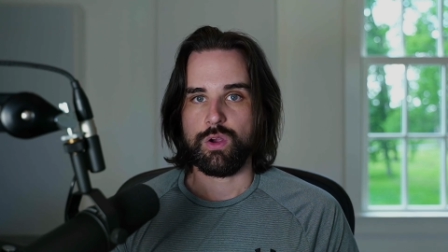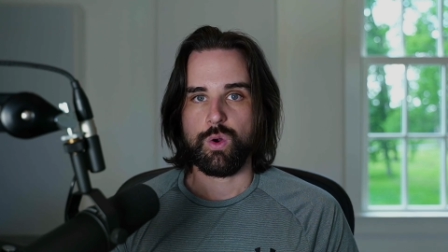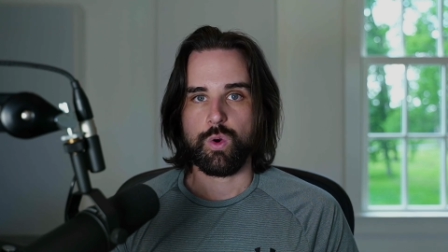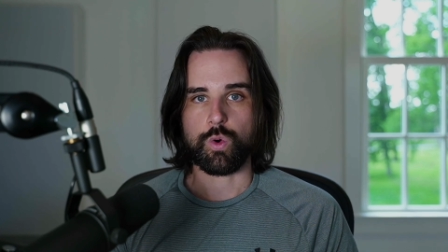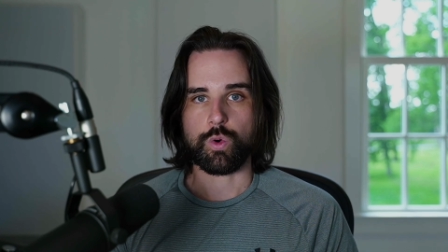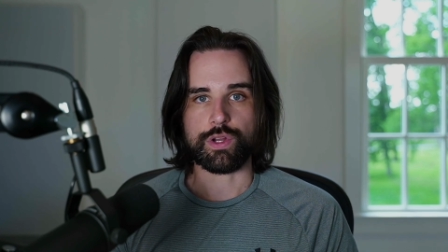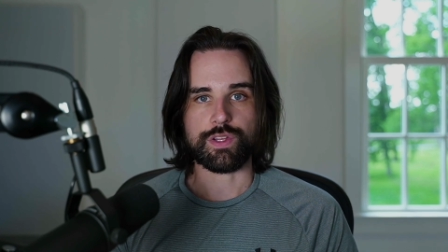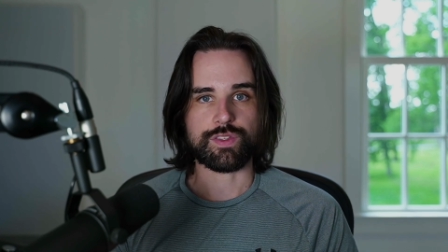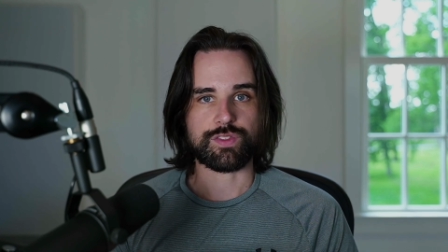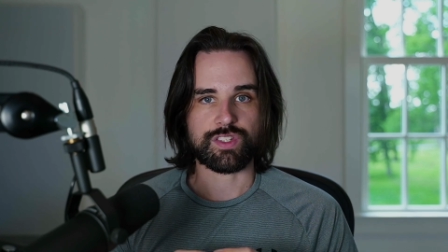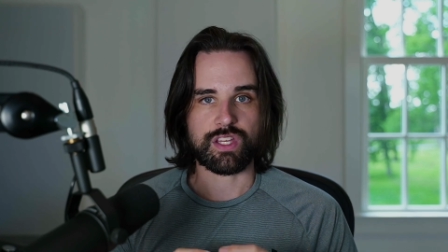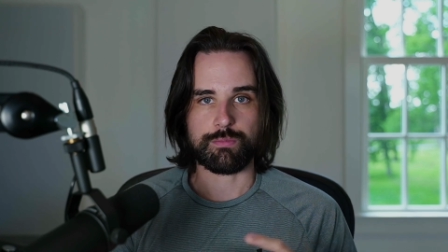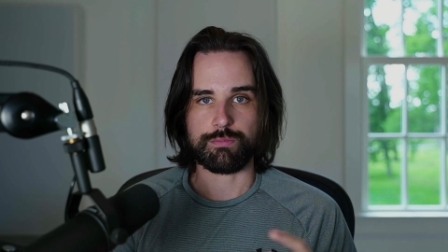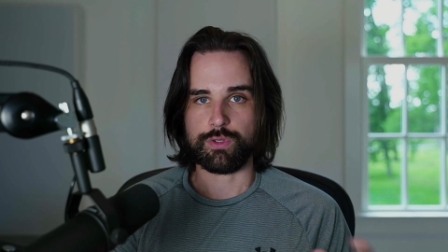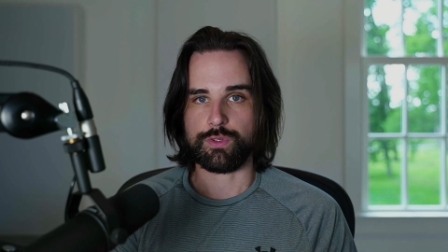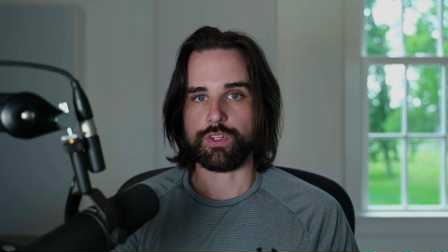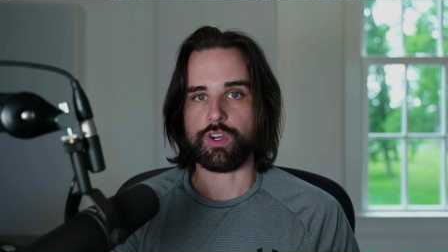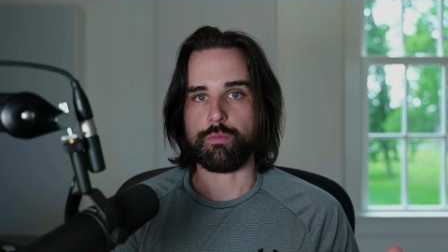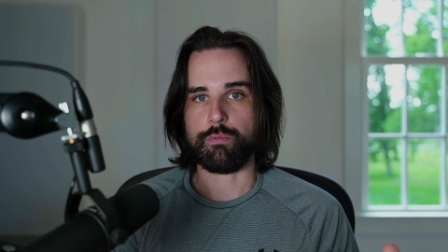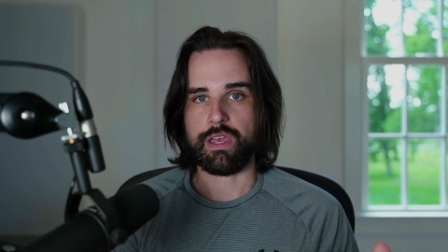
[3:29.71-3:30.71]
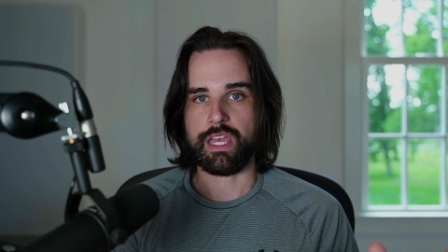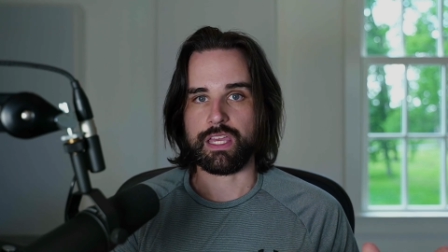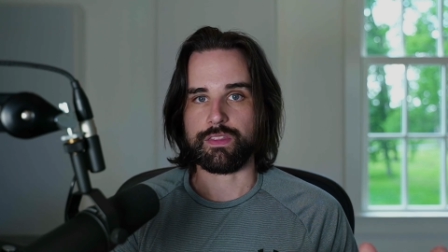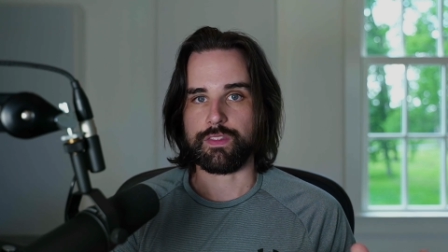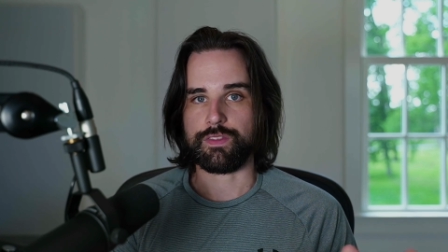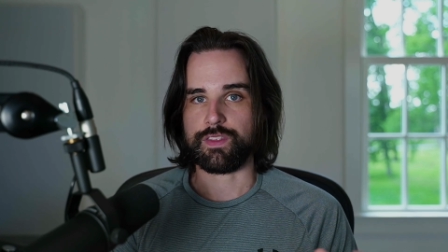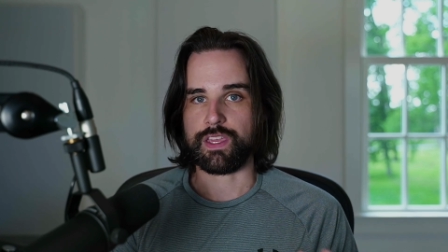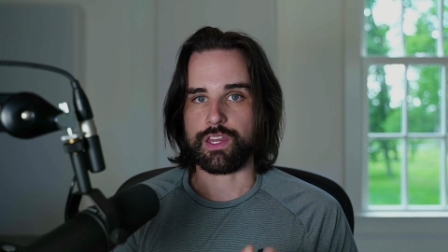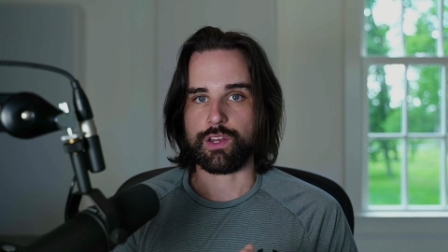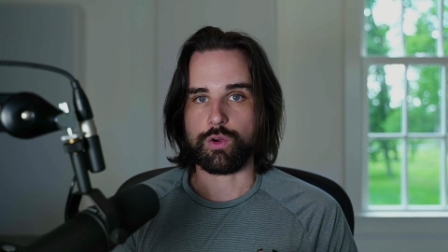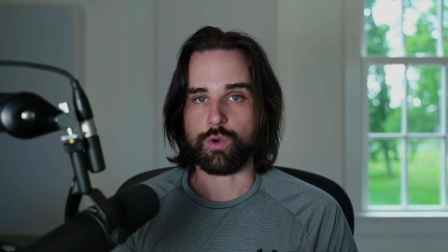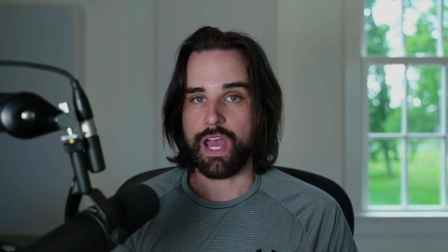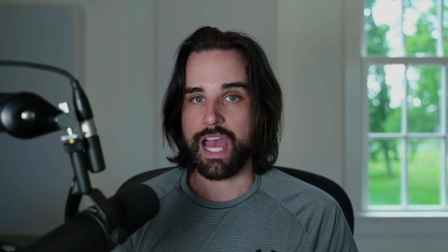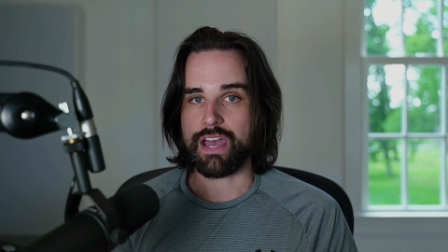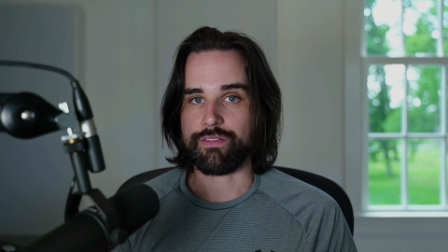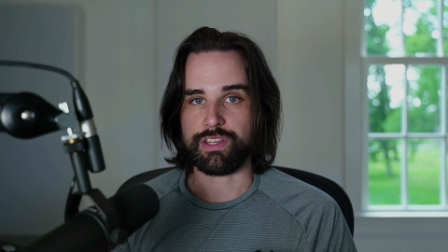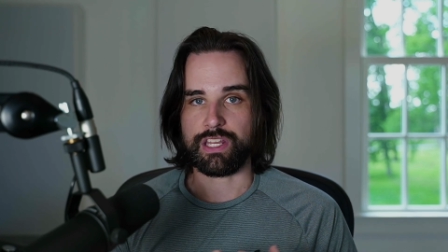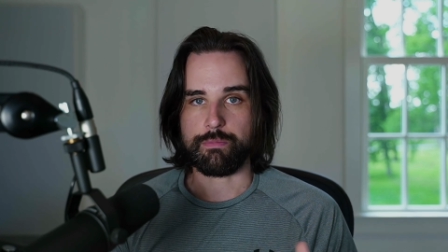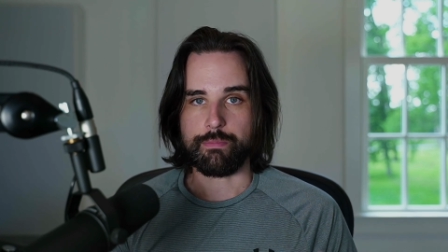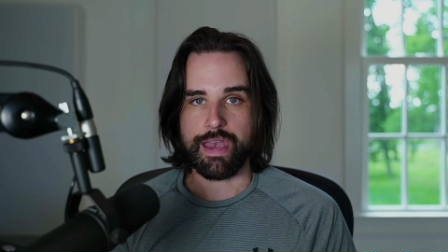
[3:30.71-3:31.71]
or in some new domain that they don't
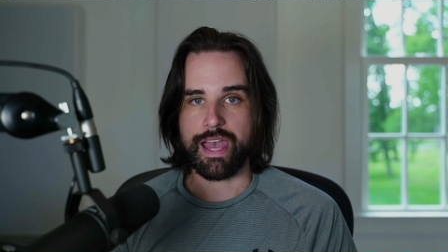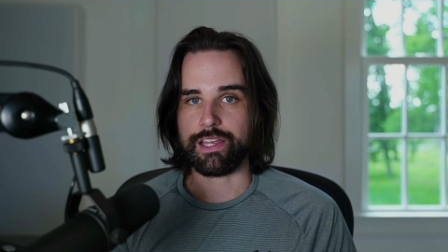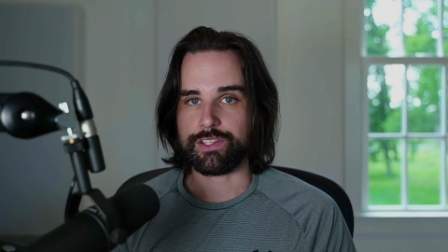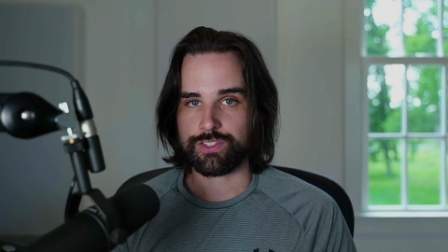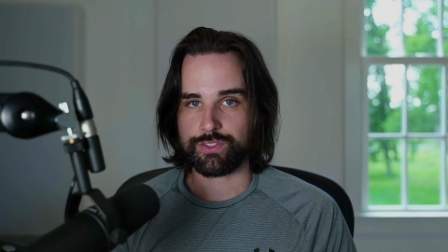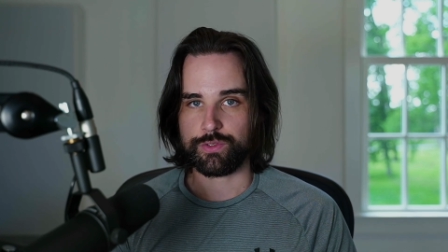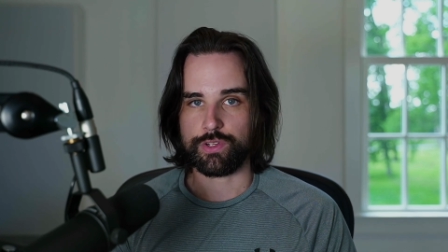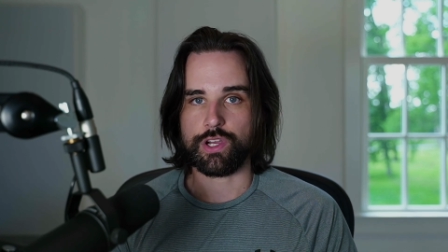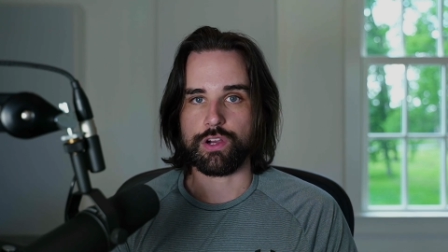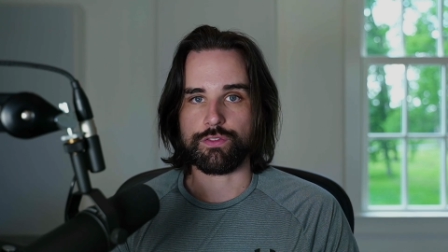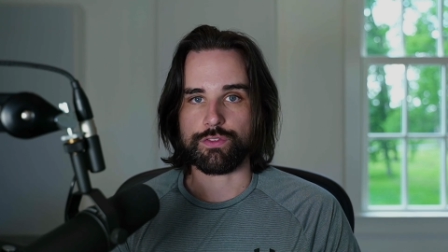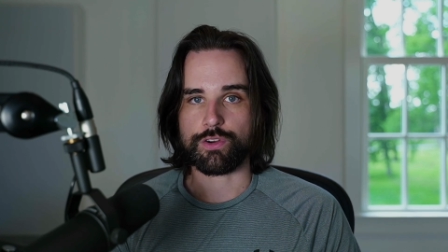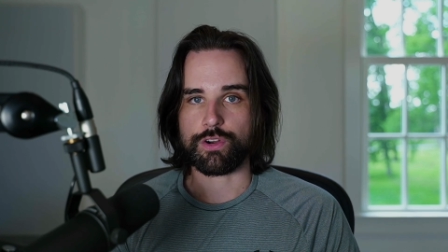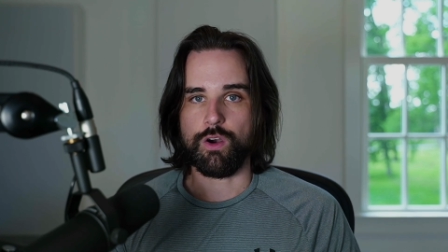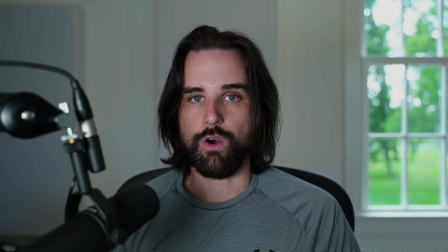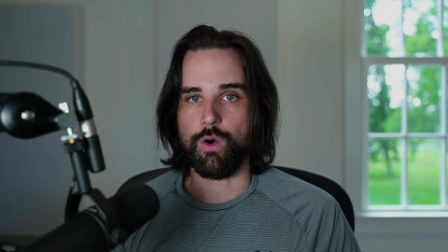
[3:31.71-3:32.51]
have any mastery over,